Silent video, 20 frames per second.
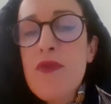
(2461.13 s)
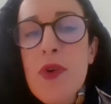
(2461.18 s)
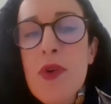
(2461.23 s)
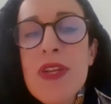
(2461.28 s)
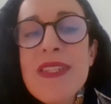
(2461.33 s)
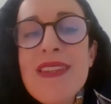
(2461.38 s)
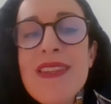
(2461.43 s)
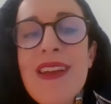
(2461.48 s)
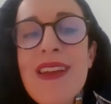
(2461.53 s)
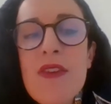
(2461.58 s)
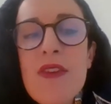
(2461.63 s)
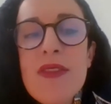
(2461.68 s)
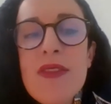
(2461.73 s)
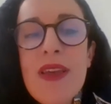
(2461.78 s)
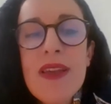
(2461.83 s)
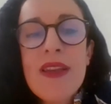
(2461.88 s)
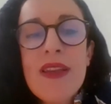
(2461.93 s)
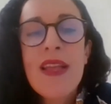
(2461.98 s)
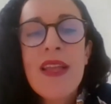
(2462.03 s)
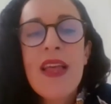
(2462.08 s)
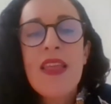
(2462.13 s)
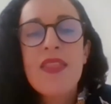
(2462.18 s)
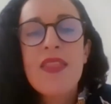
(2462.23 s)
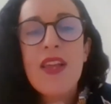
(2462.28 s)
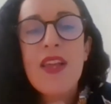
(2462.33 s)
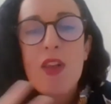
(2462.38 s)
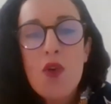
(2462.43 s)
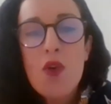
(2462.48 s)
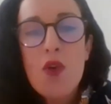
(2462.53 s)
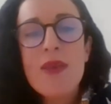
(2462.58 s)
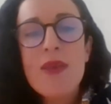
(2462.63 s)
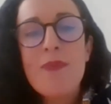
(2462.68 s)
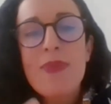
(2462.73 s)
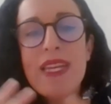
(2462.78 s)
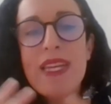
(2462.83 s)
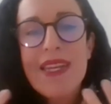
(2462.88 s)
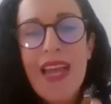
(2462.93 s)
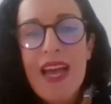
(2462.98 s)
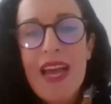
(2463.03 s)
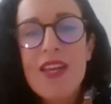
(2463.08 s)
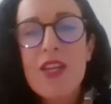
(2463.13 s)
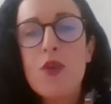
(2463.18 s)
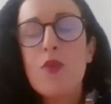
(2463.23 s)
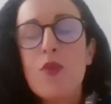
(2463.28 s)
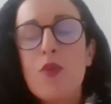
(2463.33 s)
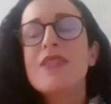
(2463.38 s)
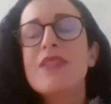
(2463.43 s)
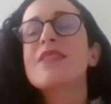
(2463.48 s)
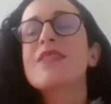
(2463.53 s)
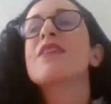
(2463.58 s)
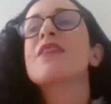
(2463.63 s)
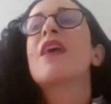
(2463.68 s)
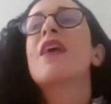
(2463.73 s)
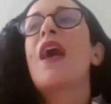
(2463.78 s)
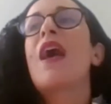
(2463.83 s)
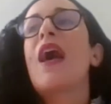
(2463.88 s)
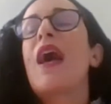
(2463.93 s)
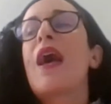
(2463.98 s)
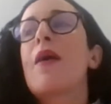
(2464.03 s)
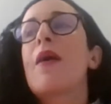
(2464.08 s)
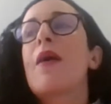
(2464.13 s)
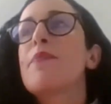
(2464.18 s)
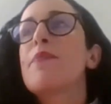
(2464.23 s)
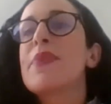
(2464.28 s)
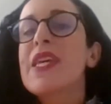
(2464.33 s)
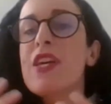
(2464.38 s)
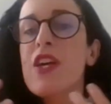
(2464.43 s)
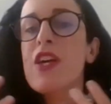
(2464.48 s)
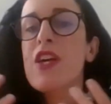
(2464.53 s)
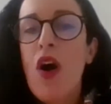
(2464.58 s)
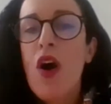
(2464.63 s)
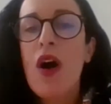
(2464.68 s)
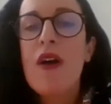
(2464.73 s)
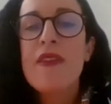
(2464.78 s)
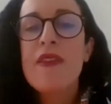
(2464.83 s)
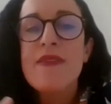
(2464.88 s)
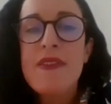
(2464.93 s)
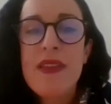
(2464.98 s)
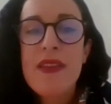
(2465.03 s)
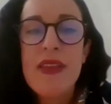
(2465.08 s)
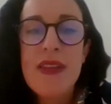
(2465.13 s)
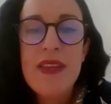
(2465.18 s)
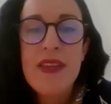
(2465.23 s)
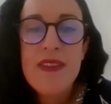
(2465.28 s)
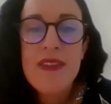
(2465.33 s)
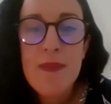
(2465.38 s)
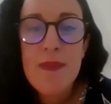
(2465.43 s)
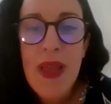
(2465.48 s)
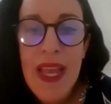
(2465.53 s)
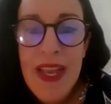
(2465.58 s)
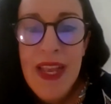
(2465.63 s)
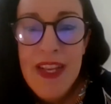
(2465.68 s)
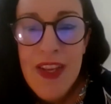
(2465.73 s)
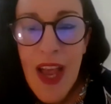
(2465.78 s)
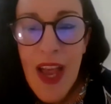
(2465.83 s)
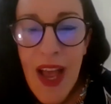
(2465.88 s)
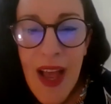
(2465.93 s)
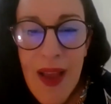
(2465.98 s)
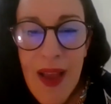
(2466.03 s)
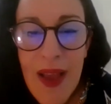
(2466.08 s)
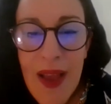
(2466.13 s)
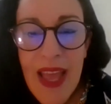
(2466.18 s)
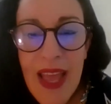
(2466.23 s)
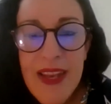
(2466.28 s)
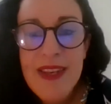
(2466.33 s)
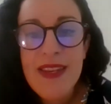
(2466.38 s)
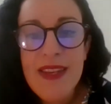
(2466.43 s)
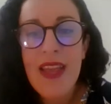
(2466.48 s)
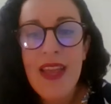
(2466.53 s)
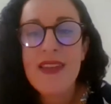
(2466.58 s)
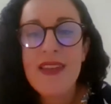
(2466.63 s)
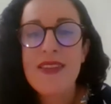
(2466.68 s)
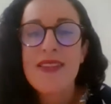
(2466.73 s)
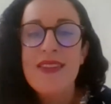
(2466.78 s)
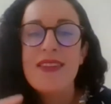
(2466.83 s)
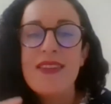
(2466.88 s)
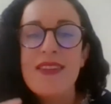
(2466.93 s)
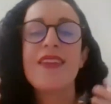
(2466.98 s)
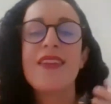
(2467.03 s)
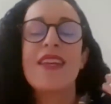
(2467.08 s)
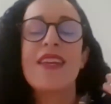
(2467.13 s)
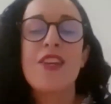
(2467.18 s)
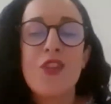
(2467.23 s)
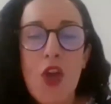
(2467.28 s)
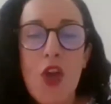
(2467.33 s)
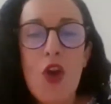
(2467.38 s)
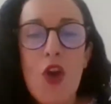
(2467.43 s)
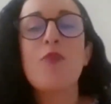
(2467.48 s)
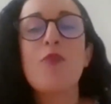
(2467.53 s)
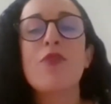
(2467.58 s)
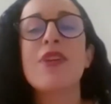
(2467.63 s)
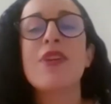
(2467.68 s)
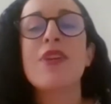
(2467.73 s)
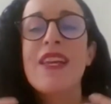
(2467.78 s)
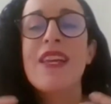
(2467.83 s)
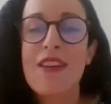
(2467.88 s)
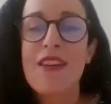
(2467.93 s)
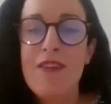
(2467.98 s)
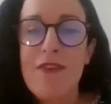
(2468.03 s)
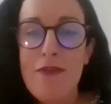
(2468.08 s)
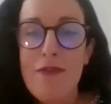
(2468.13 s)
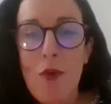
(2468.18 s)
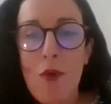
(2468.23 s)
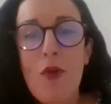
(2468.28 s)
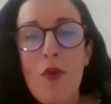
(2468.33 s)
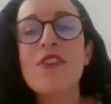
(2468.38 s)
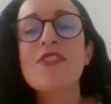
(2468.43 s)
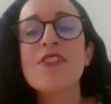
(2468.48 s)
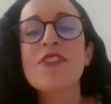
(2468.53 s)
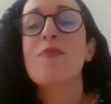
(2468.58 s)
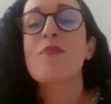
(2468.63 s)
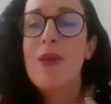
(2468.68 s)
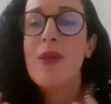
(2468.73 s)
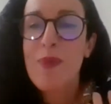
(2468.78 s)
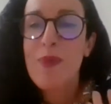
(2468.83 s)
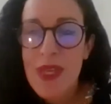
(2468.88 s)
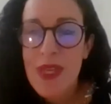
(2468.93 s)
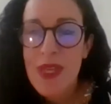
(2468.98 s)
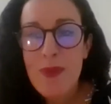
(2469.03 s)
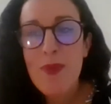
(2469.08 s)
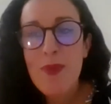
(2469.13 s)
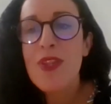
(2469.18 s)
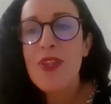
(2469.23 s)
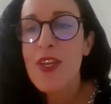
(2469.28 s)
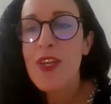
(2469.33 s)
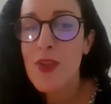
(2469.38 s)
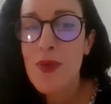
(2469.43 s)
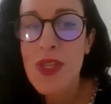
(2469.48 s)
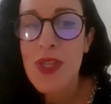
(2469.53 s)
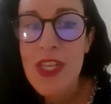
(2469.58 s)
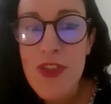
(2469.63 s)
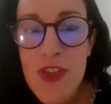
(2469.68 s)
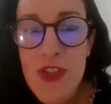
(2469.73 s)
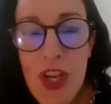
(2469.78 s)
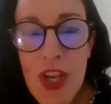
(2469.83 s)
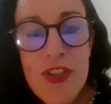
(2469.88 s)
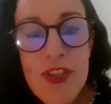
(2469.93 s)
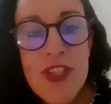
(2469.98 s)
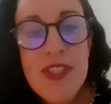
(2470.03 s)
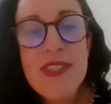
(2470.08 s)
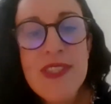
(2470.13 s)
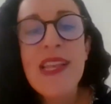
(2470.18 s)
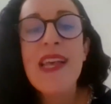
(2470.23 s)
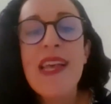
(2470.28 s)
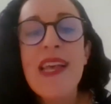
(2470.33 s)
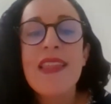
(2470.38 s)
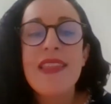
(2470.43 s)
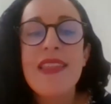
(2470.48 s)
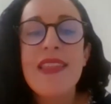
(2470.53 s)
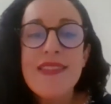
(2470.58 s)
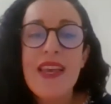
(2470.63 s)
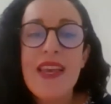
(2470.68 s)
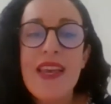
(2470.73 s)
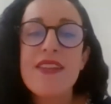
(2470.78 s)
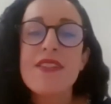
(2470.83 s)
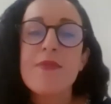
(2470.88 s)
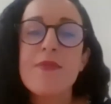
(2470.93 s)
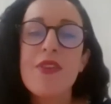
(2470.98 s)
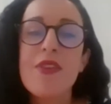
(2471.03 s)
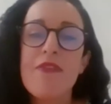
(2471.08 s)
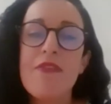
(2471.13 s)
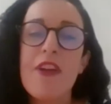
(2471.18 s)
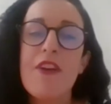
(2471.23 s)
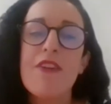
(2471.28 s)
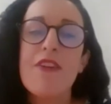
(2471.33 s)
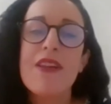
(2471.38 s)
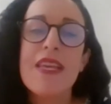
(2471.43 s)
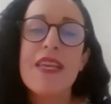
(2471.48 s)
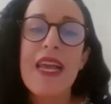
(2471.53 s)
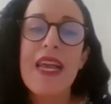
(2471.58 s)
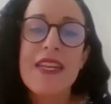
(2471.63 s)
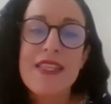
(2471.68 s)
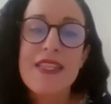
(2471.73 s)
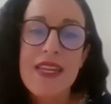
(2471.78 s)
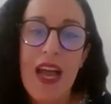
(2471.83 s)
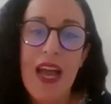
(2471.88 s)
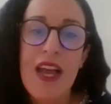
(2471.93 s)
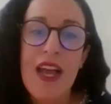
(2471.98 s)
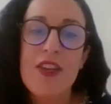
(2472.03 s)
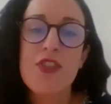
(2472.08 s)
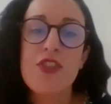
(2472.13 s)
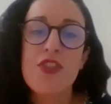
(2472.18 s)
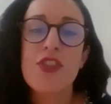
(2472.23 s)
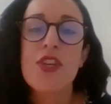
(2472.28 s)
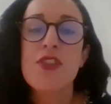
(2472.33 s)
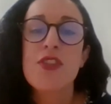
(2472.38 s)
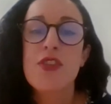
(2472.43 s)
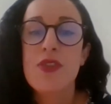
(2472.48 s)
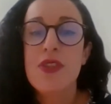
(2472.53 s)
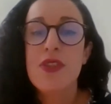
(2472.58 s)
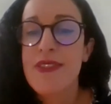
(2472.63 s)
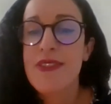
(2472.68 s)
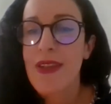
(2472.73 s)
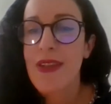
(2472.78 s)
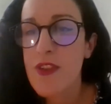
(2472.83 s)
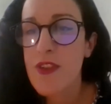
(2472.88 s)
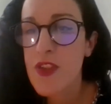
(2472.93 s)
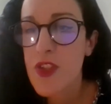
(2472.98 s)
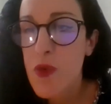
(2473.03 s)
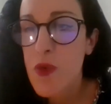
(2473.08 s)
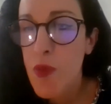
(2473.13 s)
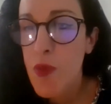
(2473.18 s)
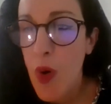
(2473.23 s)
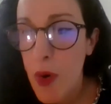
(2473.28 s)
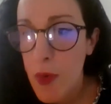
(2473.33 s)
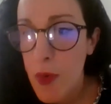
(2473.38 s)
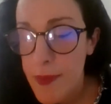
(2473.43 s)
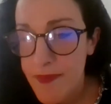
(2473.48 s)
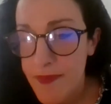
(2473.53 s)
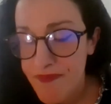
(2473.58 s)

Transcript: pointed out, that the law can be inadequate because it is made and interpreted and enforced by people, including judges, that tend to be fairly attached to the status quo.